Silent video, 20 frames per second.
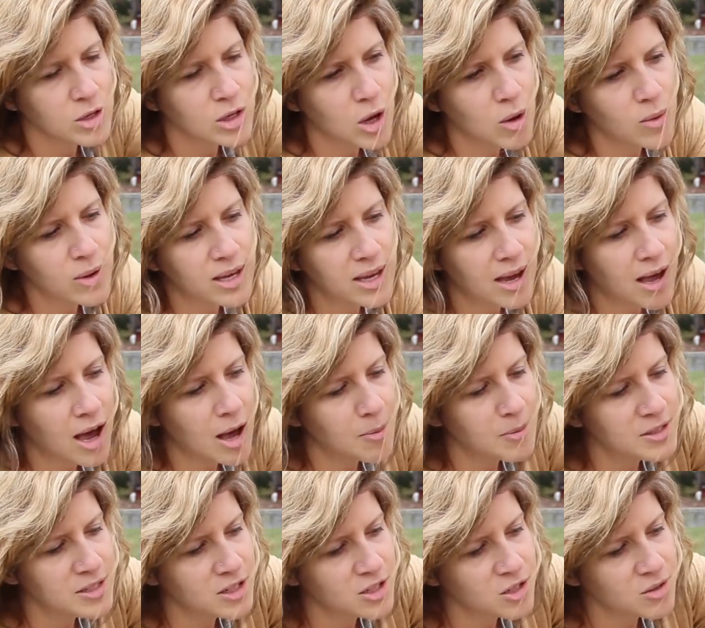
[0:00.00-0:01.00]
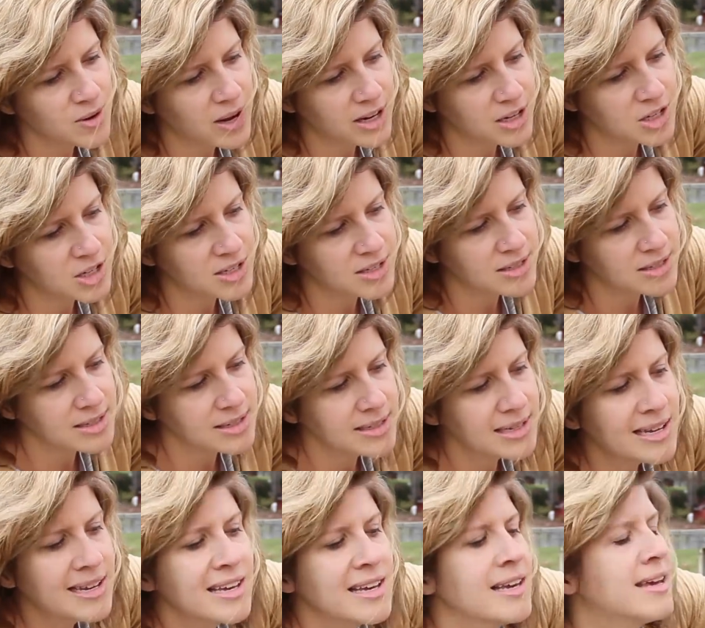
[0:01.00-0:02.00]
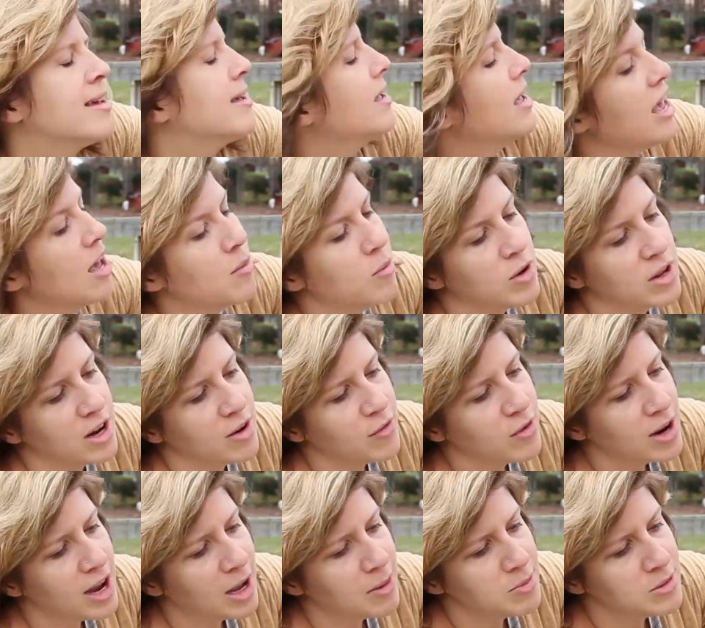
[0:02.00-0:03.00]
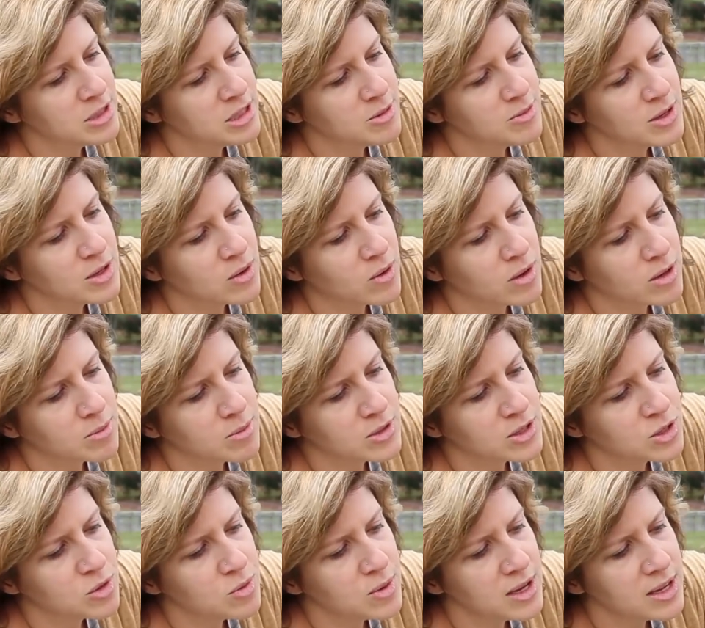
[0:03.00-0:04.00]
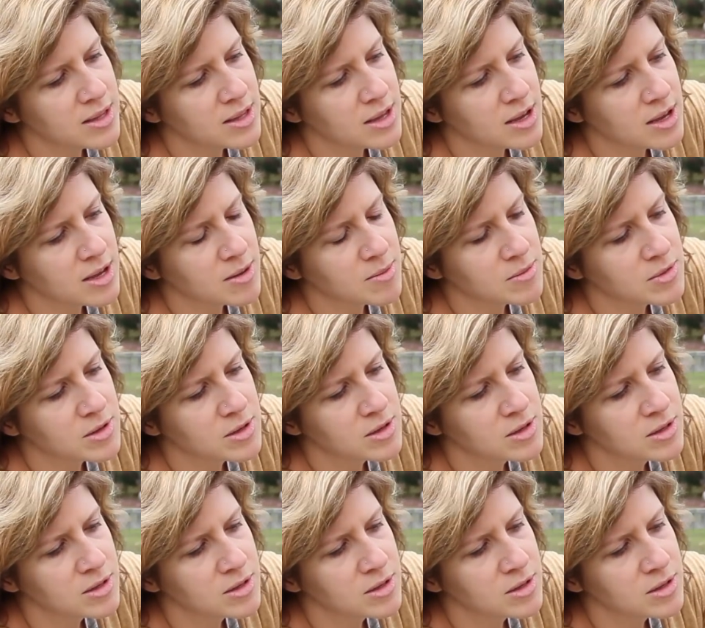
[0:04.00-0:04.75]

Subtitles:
going opposite directions, and whatever happens to be growing between them